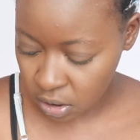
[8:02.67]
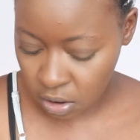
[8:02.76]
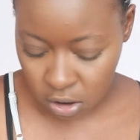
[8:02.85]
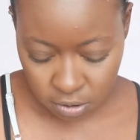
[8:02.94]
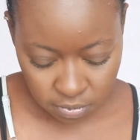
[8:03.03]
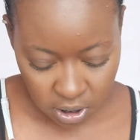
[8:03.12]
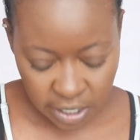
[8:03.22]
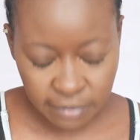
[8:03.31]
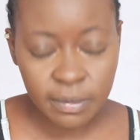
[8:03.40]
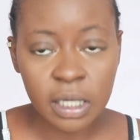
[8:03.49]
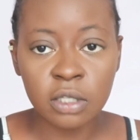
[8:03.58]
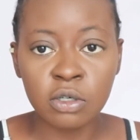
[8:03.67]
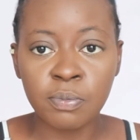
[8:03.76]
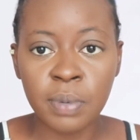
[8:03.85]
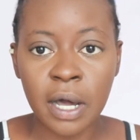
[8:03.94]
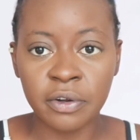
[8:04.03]
I have my little
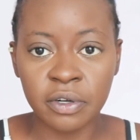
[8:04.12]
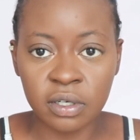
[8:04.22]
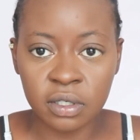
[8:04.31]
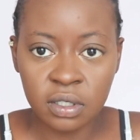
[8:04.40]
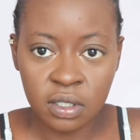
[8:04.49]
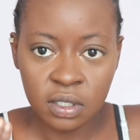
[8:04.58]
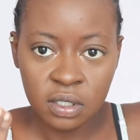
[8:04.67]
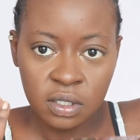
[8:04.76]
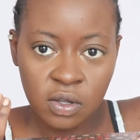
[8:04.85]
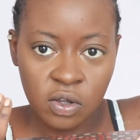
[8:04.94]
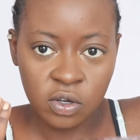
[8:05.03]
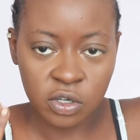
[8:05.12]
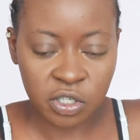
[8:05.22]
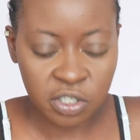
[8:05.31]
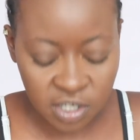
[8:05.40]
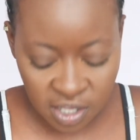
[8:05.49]
powder
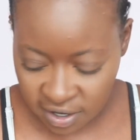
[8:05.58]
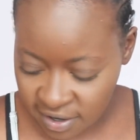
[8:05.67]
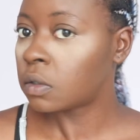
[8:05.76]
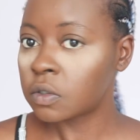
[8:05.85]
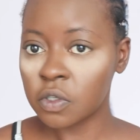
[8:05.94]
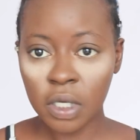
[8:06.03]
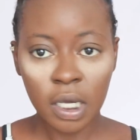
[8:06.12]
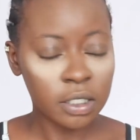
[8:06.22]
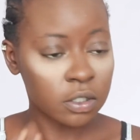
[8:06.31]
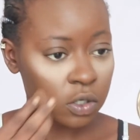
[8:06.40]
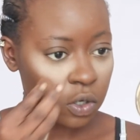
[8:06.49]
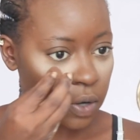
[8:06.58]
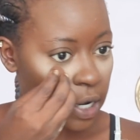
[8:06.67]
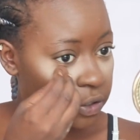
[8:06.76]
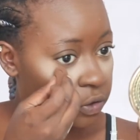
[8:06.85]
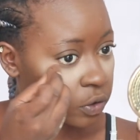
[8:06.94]
concoction here. So you guys know
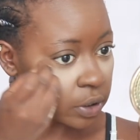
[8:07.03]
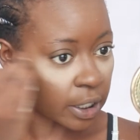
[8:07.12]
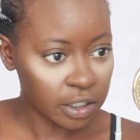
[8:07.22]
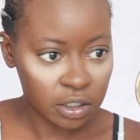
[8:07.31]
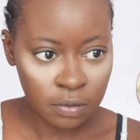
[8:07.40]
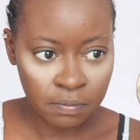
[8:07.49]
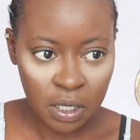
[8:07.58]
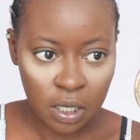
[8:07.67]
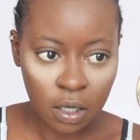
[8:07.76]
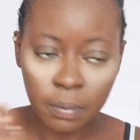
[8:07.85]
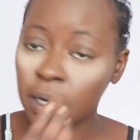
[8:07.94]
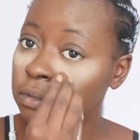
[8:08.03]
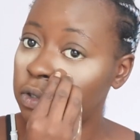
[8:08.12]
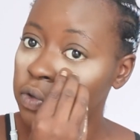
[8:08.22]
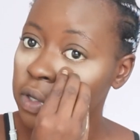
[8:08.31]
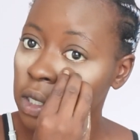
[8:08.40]
I don't like to bake, but I'm
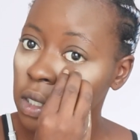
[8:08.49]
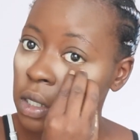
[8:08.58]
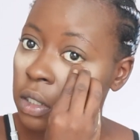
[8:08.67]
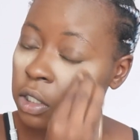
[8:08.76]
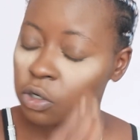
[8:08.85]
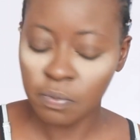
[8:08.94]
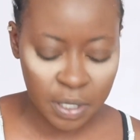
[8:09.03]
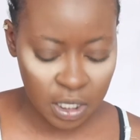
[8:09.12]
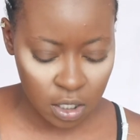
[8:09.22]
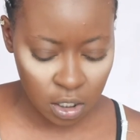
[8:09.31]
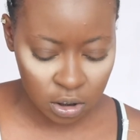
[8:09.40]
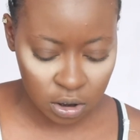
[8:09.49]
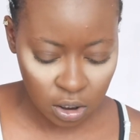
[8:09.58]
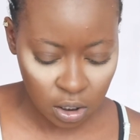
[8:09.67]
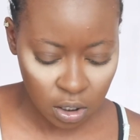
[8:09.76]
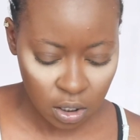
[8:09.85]
doing a little baking
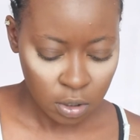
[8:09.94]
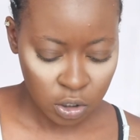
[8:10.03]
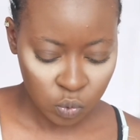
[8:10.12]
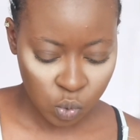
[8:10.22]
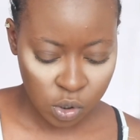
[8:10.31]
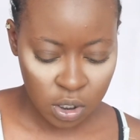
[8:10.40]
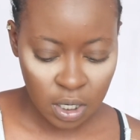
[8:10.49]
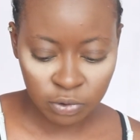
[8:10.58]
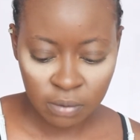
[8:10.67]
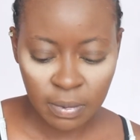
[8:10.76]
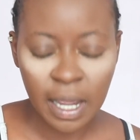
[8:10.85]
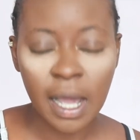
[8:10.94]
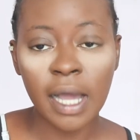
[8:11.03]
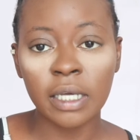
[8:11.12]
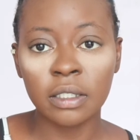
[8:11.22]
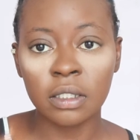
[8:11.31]
today because one, I'm doing my
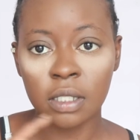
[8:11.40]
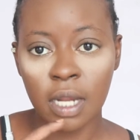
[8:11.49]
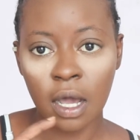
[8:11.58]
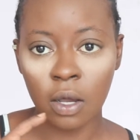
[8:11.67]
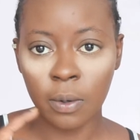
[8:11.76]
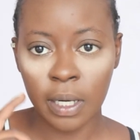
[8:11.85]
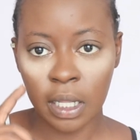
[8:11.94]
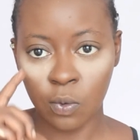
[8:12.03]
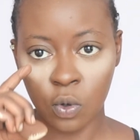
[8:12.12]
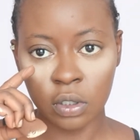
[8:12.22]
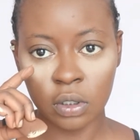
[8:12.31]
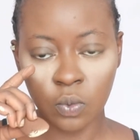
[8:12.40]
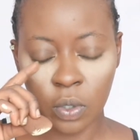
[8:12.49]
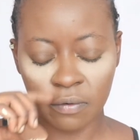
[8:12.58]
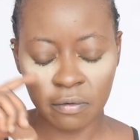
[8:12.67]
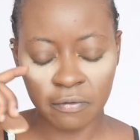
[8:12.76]
eyes now and I want
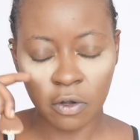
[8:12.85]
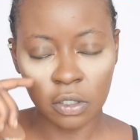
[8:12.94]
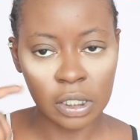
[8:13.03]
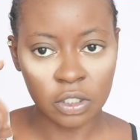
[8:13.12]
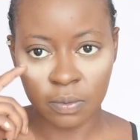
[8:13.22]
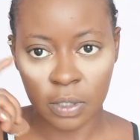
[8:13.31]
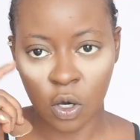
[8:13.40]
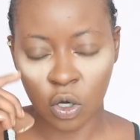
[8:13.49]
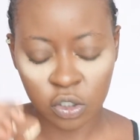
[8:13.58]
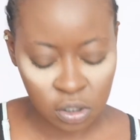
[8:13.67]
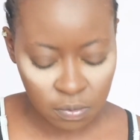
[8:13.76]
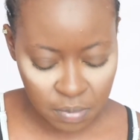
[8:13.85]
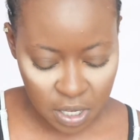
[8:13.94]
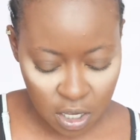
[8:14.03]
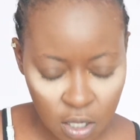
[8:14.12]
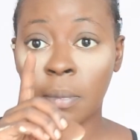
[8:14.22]
whatever fallout to be caught on the
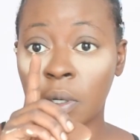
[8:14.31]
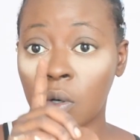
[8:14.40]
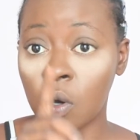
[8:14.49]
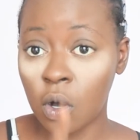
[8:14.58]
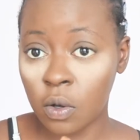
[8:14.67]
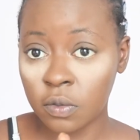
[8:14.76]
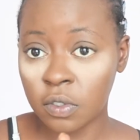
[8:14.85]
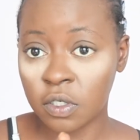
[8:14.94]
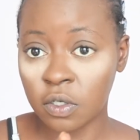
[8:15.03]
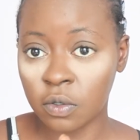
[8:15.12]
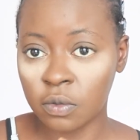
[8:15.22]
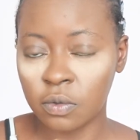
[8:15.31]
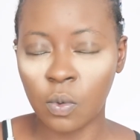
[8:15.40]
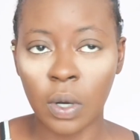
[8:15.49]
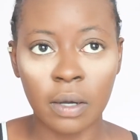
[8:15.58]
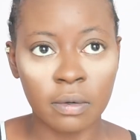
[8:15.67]
bake, but also,
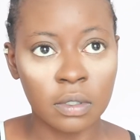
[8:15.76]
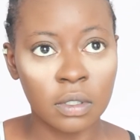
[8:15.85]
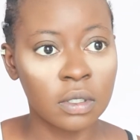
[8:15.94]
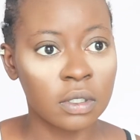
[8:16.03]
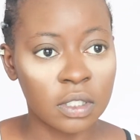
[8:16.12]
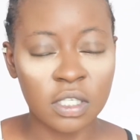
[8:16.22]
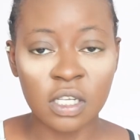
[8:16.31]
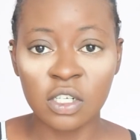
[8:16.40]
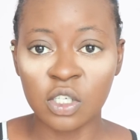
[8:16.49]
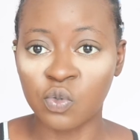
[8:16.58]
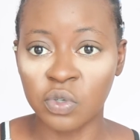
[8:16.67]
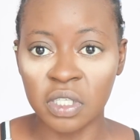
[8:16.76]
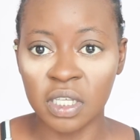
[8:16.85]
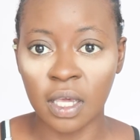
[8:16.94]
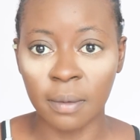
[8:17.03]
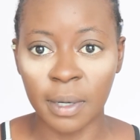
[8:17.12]
wow, the sun just really
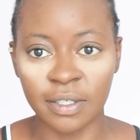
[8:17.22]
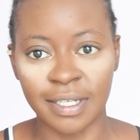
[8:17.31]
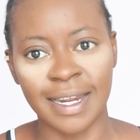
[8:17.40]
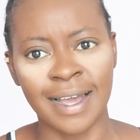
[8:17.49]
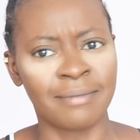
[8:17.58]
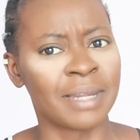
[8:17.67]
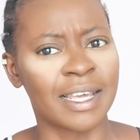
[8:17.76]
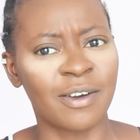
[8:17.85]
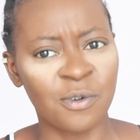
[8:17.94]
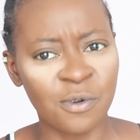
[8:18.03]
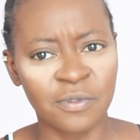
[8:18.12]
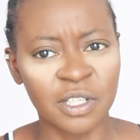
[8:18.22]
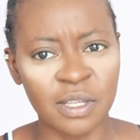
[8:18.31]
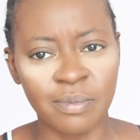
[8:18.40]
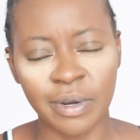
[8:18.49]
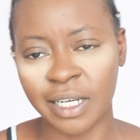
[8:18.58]
came out, so now I'm like overly
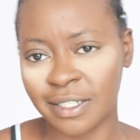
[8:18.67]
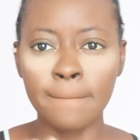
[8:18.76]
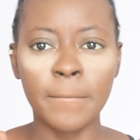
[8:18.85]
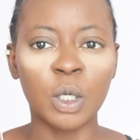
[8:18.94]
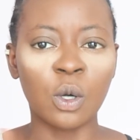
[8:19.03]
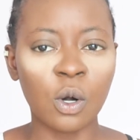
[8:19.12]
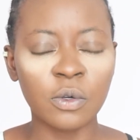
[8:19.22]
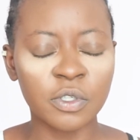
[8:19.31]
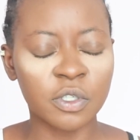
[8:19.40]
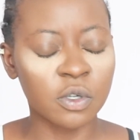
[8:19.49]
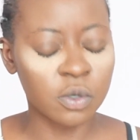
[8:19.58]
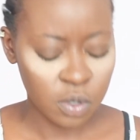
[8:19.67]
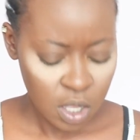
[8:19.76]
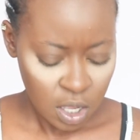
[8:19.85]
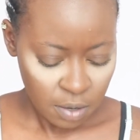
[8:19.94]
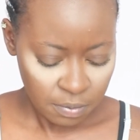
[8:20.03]
bright. But also
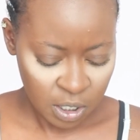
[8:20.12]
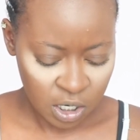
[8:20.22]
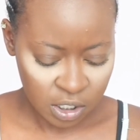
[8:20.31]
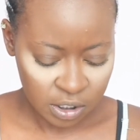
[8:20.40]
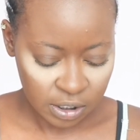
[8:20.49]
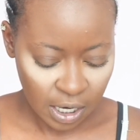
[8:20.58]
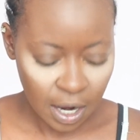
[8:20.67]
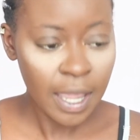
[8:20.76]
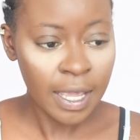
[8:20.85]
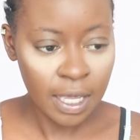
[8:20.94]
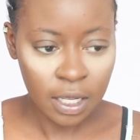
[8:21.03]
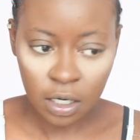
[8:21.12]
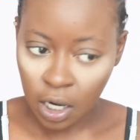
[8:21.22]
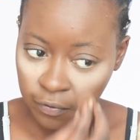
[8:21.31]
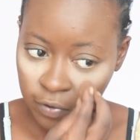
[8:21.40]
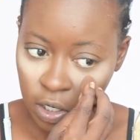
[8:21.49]
because, again,
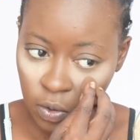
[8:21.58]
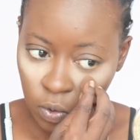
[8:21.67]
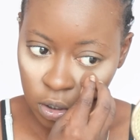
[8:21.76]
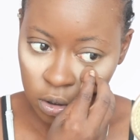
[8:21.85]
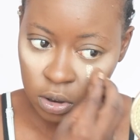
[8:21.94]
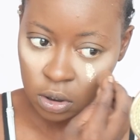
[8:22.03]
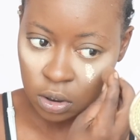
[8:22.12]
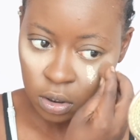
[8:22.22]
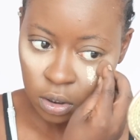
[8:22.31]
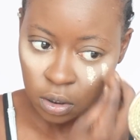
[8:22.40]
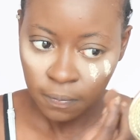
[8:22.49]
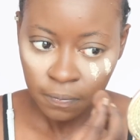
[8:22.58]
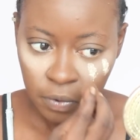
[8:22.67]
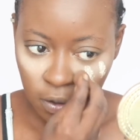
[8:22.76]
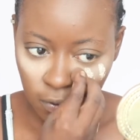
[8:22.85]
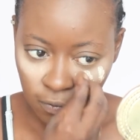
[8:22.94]
I really want
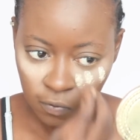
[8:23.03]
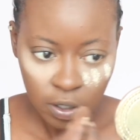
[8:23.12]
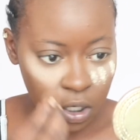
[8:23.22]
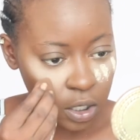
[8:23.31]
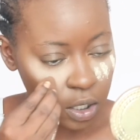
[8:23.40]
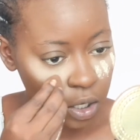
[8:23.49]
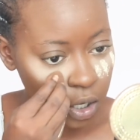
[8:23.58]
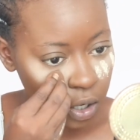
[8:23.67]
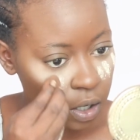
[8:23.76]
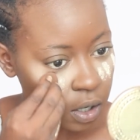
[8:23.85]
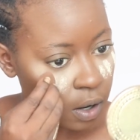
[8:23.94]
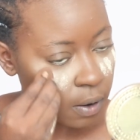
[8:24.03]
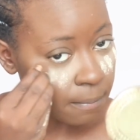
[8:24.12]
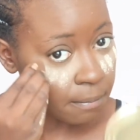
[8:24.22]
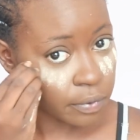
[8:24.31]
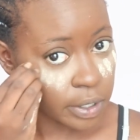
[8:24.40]
a really
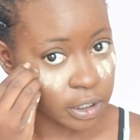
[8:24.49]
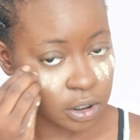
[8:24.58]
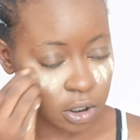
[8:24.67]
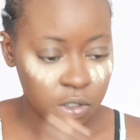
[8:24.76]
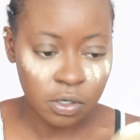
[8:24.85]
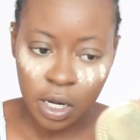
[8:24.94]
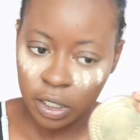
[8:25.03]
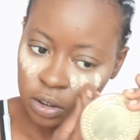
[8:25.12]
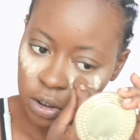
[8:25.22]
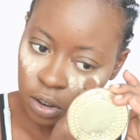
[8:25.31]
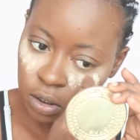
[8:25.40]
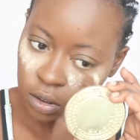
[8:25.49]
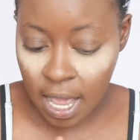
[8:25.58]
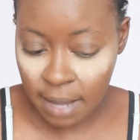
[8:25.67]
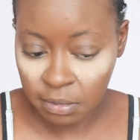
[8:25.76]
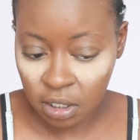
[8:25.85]
bright under eye today.
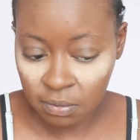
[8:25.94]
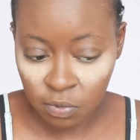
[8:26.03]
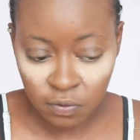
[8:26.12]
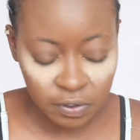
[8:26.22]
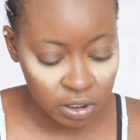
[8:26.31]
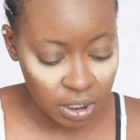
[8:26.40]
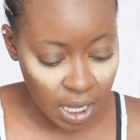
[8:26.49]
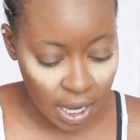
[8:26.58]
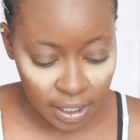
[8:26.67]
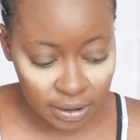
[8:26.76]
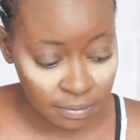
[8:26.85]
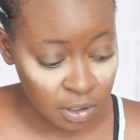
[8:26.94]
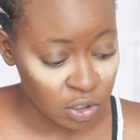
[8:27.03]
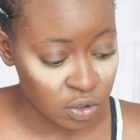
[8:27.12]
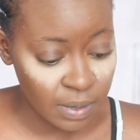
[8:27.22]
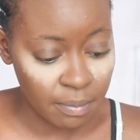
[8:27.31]
I'm gonna move on to the eyes. I'm gonna
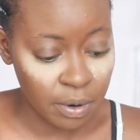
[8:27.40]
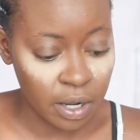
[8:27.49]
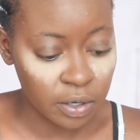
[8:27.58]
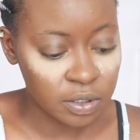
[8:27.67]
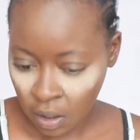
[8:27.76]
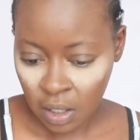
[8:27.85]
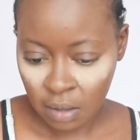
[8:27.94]
do my brows.